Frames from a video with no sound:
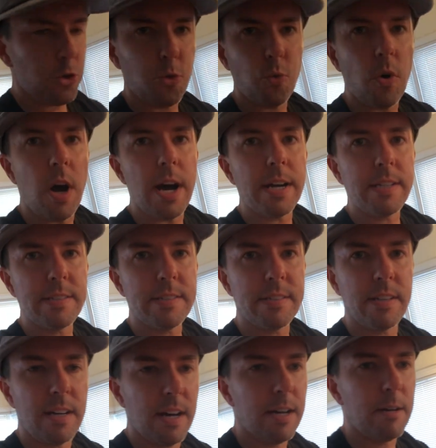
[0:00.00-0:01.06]

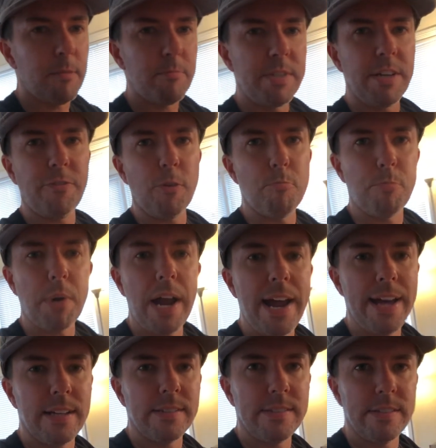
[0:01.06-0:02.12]
Trucks, different
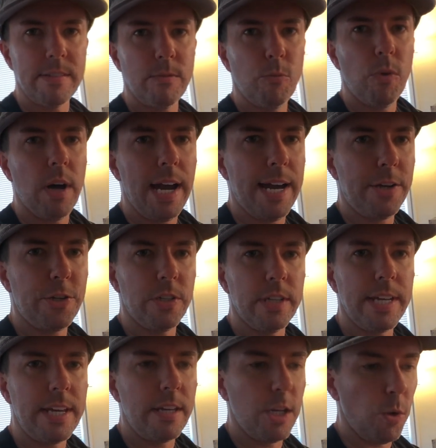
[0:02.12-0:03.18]
brands will
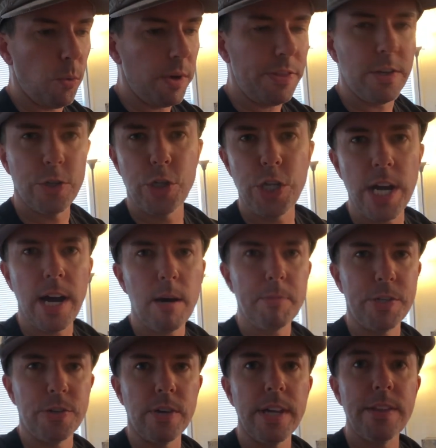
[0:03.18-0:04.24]
actually, with their
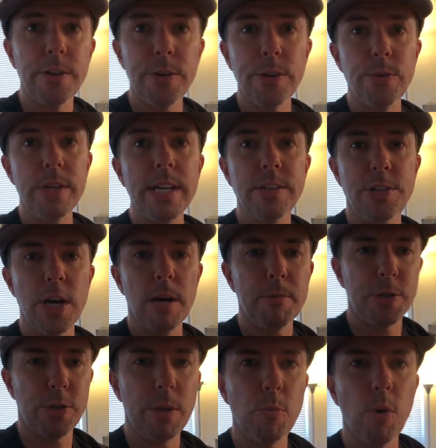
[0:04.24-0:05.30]
geometry, their unique
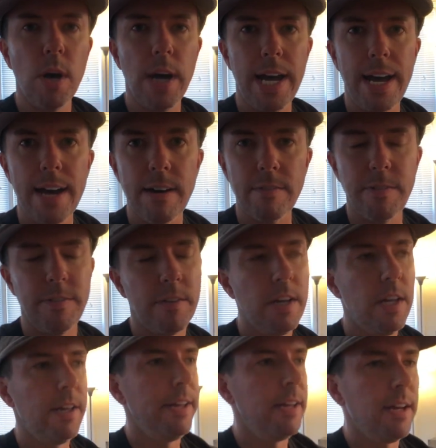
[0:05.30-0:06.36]
geometry will have,
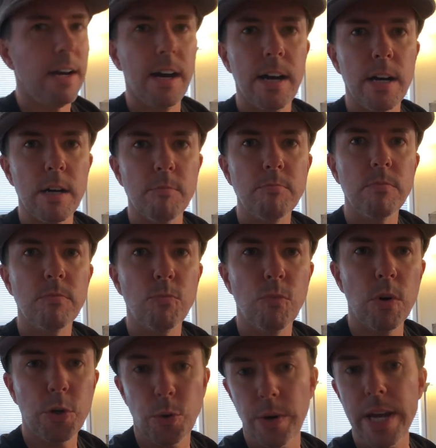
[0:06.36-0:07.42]

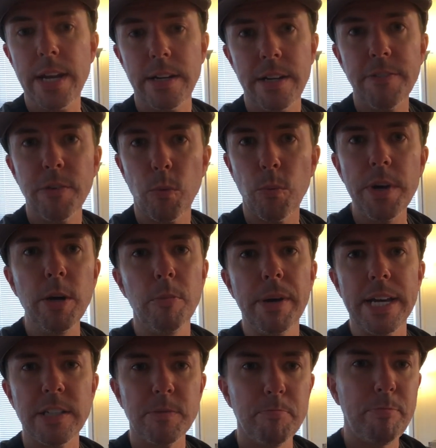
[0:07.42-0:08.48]
will create a different
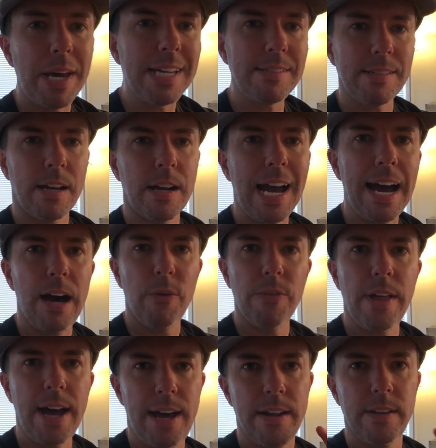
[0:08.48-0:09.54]
wheelbase based on how
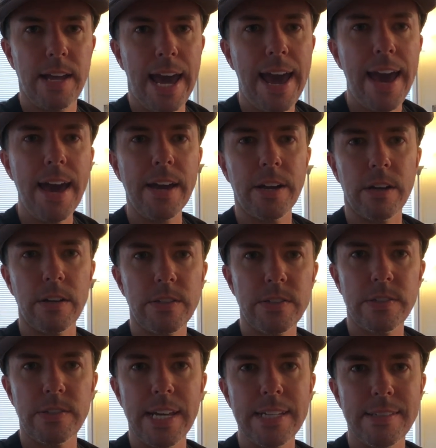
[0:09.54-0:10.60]
that hanger
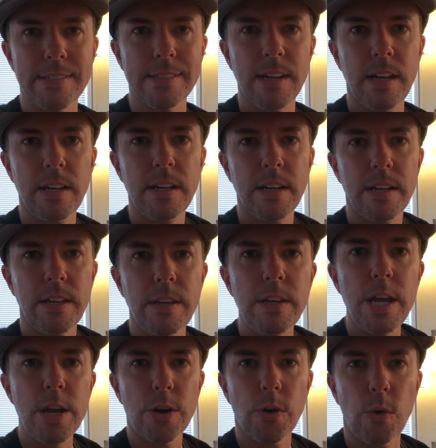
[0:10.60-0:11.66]
sits
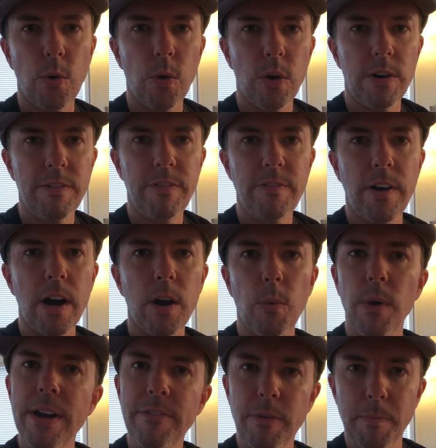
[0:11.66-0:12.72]
near or far
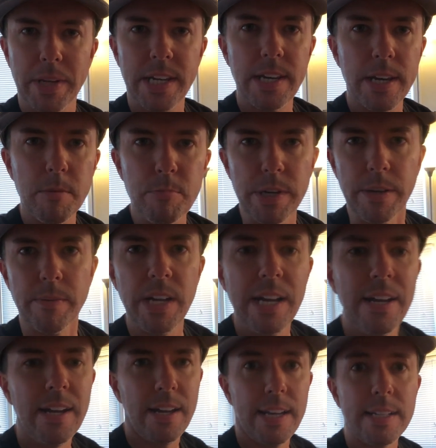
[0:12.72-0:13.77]
away from the kingpin.
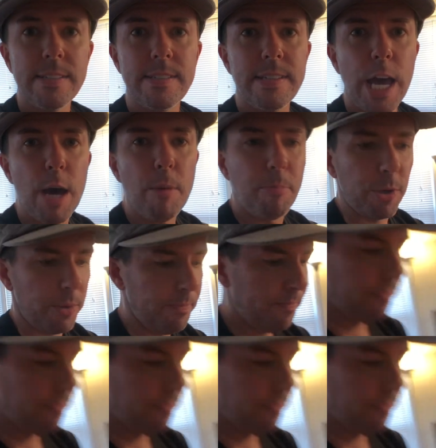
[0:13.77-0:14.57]
Example.